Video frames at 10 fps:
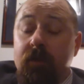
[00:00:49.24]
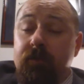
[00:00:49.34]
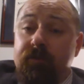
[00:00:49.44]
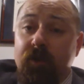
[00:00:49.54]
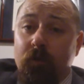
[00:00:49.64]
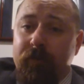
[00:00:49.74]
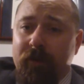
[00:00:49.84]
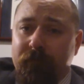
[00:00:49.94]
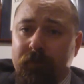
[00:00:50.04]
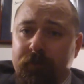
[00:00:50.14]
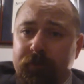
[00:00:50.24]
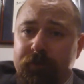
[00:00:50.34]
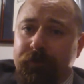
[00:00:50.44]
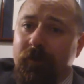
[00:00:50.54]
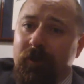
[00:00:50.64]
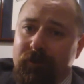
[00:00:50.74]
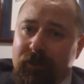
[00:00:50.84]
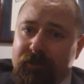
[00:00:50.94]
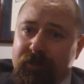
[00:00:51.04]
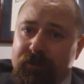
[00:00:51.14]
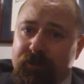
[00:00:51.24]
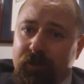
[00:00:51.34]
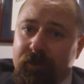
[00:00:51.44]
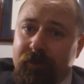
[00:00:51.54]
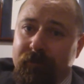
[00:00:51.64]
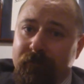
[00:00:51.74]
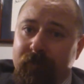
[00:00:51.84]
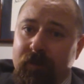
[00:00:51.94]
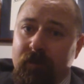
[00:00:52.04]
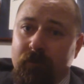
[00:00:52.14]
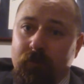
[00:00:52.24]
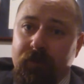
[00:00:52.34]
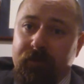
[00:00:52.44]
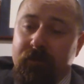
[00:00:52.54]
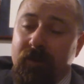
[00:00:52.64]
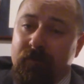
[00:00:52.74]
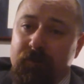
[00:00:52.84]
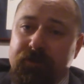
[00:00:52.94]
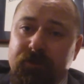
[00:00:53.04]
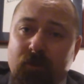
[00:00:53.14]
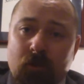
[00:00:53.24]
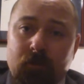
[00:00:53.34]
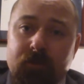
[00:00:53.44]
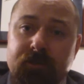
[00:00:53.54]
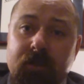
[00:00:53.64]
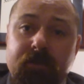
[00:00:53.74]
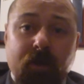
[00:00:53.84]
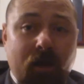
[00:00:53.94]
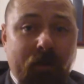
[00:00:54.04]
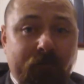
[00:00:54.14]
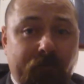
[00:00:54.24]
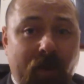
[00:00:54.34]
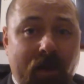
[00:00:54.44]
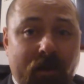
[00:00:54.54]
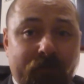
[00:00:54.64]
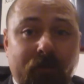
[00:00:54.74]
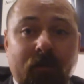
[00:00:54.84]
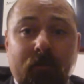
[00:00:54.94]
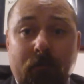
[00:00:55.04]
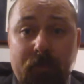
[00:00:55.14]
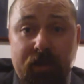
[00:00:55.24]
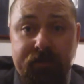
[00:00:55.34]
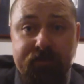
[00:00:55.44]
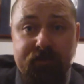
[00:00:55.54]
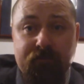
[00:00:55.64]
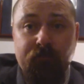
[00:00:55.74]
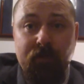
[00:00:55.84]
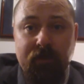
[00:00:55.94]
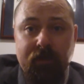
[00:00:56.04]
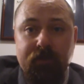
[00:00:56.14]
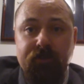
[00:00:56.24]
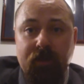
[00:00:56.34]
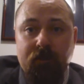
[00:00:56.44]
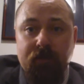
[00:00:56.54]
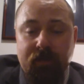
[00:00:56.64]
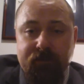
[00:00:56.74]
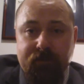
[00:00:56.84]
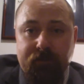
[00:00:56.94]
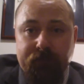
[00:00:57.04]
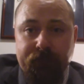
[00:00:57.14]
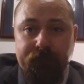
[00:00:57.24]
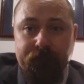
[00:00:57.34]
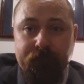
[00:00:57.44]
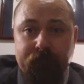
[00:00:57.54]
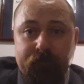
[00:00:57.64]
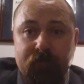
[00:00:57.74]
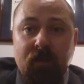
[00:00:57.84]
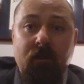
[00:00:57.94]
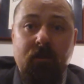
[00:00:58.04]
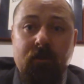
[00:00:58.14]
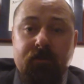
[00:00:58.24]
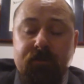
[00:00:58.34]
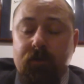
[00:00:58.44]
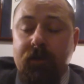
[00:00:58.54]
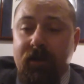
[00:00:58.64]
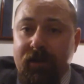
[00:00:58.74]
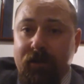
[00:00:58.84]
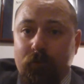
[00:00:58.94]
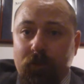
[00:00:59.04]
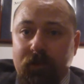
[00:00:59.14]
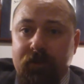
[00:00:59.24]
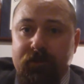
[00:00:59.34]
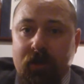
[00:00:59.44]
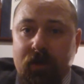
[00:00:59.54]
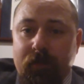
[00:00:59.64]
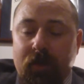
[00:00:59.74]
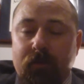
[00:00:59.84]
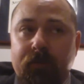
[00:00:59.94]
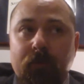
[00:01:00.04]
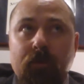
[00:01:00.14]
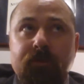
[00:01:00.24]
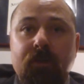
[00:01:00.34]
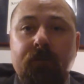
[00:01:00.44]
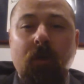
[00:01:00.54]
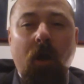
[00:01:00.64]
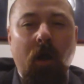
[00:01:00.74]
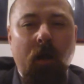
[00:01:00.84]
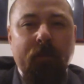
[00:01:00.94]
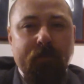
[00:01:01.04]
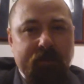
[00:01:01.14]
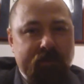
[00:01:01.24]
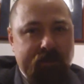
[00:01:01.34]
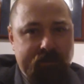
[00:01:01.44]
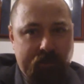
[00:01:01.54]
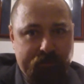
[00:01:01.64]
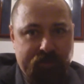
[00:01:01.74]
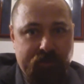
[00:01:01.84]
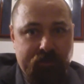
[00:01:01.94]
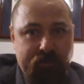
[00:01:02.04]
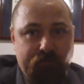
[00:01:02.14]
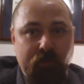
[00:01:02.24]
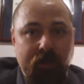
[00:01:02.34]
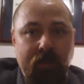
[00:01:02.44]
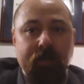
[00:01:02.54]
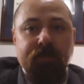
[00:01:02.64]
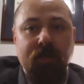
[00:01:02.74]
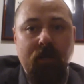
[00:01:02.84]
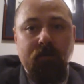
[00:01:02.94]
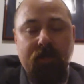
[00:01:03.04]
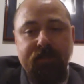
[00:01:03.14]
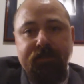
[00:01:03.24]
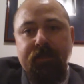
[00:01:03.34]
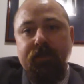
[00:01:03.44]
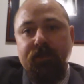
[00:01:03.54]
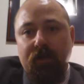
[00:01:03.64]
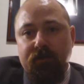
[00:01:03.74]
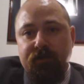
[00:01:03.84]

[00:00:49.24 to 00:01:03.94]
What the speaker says: So without further ado, let's get started with Mr. Kohler's top 5 myths related to child custody. So tonight we're going to talk about the most common misconceptions related to child custody and child